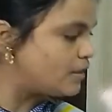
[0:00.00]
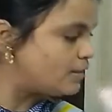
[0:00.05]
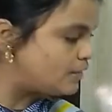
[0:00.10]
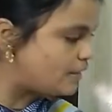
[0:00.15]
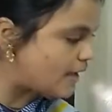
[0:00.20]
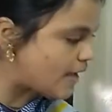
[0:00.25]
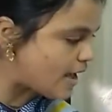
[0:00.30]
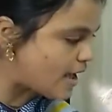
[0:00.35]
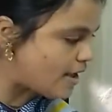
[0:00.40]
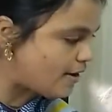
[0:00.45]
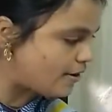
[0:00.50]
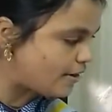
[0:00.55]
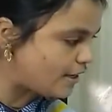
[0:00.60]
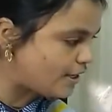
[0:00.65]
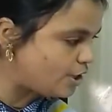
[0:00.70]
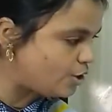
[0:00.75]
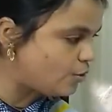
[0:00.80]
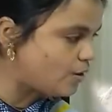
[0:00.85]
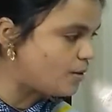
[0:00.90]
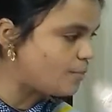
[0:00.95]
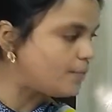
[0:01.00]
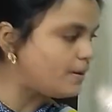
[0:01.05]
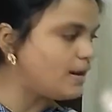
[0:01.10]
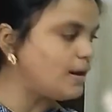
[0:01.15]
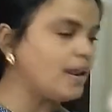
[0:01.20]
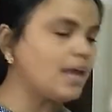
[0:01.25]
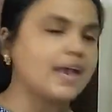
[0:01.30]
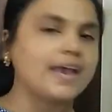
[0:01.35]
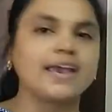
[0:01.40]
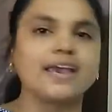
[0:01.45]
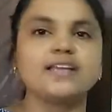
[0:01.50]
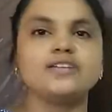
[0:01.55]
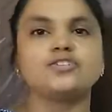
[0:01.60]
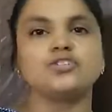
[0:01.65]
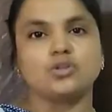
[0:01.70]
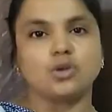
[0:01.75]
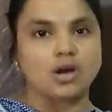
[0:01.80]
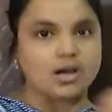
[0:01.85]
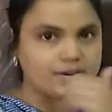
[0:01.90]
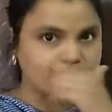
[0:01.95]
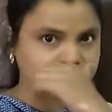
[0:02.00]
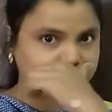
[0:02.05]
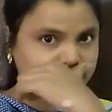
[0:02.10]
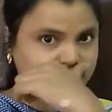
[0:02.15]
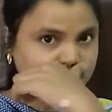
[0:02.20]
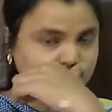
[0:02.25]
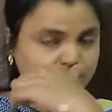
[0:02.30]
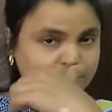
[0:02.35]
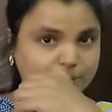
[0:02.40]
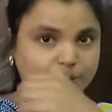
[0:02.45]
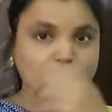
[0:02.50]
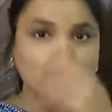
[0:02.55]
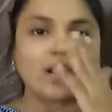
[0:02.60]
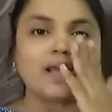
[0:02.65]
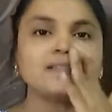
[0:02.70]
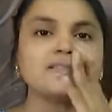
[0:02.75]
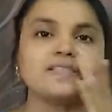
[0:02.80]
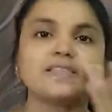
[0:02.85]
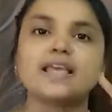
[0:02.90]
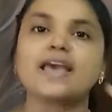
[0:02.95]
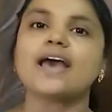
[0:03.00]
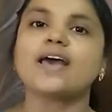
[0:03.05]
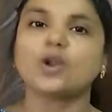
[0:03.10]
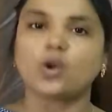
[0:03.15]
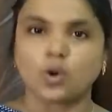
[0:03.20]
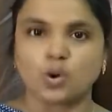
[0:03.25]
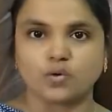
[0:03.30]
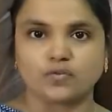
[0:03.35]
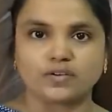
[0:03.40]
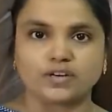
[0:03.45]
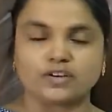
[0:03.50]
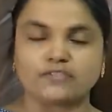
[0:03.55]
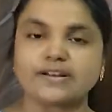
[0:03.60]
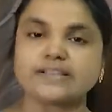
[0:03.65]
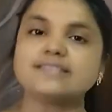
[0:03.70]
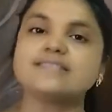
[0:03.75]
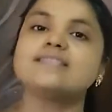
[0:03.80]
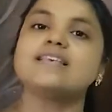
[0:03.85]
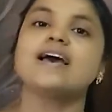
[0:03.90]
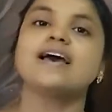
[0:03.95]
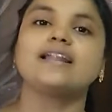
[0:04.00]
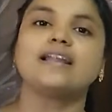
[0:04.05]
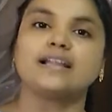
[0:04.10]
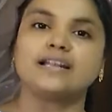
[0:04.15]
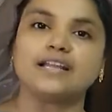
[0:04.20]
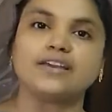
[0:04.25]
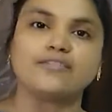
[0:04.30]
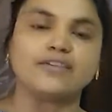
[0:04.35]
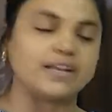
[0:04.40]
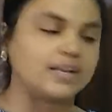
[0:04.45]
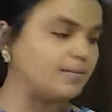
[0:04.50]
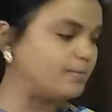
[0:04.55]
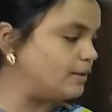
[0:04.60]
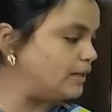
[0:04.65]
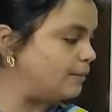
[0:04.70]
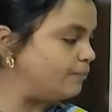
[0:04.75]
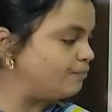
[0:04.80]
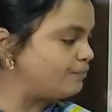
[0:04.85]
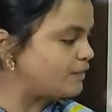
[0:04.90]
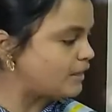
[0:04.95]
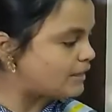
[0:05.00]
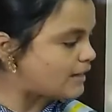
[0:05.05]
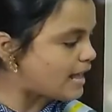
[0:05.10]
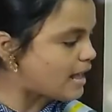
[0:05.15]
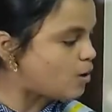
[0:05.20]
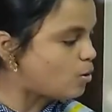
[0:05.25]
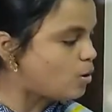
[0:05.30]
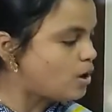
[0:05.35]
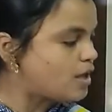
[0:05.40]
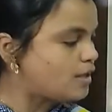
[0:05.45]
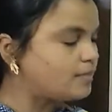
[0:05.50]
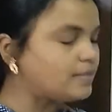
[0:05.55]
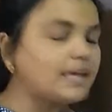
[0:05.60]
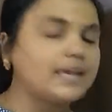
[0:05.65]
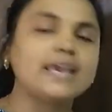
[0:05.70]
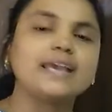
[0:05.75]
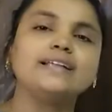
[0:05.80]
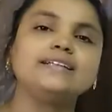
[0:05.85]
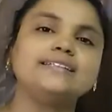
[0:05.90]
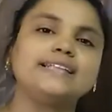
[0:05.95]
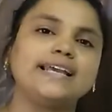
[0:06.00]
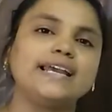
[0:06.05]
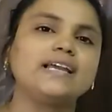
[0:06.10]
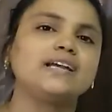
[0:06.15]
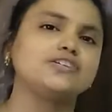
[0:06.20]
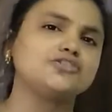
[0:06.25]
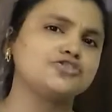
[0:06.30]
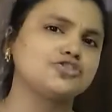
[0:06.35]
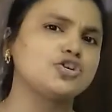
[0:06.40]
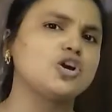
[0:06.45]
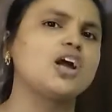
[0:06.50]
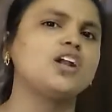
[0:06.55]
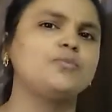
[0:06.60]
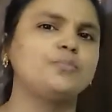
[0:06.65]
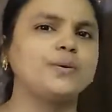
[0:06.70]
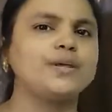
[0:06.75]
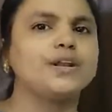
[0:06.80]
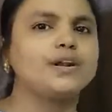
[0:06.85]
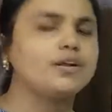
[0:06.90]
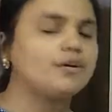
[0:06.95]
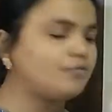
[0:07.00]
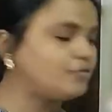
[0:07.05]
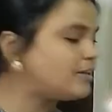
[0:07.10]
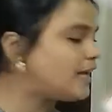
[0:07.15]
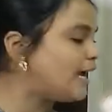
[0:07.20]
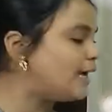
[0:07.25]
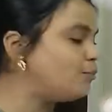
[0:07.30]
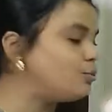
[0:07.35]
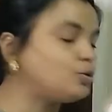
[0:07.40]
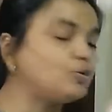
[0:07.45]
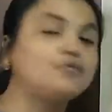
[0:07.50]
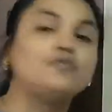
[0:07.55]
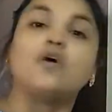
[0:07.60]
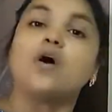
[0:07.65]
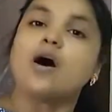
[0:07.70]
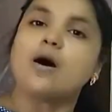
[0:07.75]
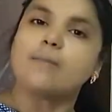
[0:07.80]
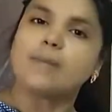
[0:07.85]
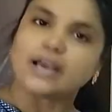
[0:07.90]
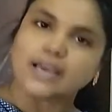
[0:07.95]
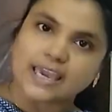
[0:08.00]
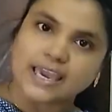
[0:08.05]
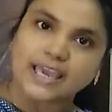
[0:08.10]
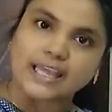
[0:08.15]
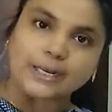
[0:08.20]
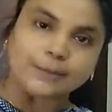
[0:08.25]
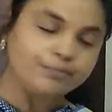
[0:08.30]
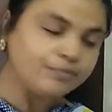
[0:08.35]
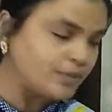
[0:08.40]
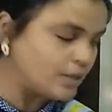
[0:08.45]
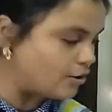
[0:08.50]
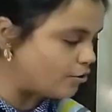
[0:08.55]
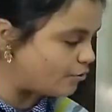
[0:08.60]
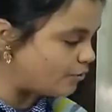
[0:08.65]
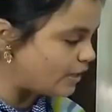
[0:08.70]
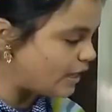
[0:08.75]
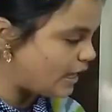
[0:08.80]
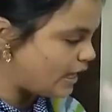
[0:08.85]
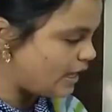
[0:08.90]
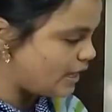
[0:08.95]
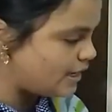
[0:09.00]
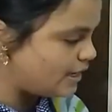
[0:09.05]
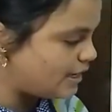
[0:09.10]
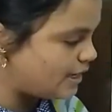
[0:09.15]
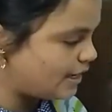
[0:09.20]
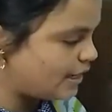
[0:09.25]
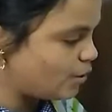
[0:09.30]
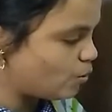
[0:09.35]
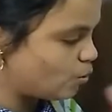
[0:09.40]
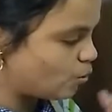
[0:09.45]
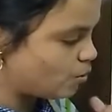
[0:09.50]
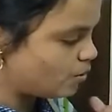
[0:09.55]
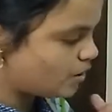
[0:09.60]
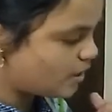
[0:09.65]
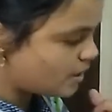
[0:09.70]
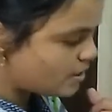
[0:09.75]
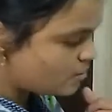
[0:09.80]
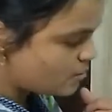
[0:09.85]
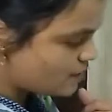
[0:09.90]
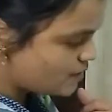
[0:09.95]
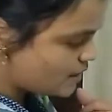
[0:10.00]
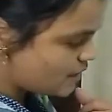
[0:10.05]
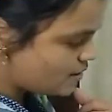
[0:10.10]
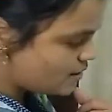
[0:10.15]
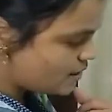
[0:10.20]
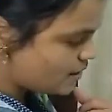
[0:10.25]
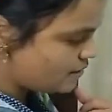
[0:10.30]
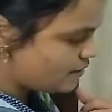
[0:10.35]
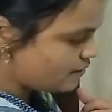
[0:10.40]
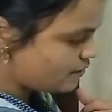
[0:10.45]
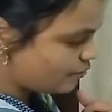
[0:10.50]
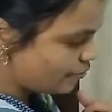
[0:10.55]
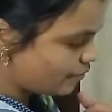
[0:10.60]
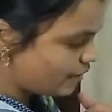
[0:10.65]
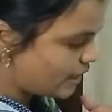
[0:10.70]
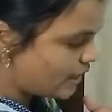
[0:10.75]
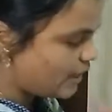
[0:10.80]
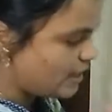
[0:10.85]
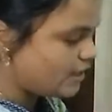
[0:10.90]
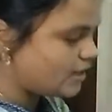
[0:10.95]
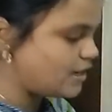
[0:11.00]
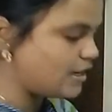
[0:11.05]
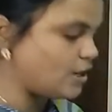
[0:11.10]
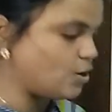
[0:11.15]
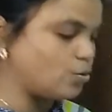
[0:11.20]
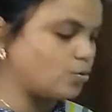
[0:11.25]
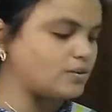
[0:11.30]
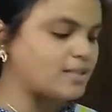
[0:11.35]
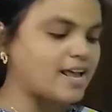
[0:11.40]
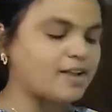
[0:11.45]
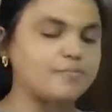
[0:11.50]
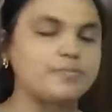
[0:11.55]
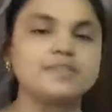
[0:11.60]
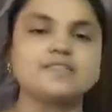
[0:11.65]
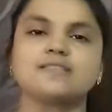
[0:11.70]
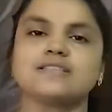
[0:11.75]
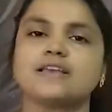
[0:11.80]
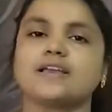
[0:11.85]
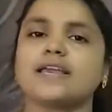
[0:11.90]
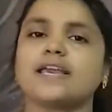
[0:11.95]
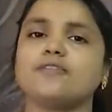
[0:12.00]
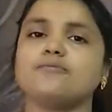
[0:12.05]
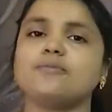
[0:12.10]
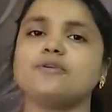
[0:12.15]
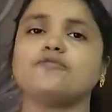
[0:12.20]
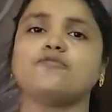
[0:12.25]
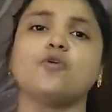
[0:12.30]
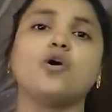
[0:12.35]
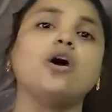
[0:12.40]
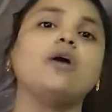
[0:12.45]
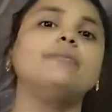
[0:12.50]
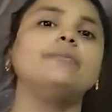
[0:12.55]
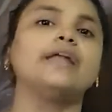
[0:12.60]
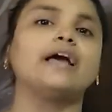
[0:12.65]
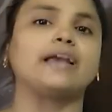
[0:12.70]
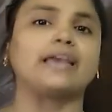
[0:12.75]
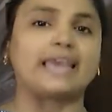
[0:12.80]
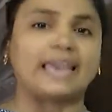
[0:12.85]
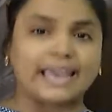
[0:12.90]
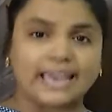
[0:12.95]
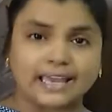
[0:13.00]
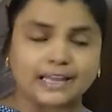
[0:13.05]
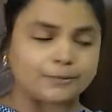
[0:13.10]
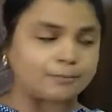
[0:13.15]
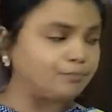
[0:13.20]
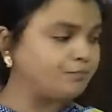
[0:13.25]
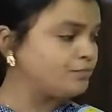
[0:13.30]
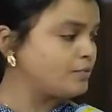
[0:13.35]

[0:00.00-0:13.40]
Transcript: They are renewable and non-renewable. Once they are over, once they are unavailable. Now, they can take a short period of time to form again. Renew. Can you see this? Renew. That means they can be formed again.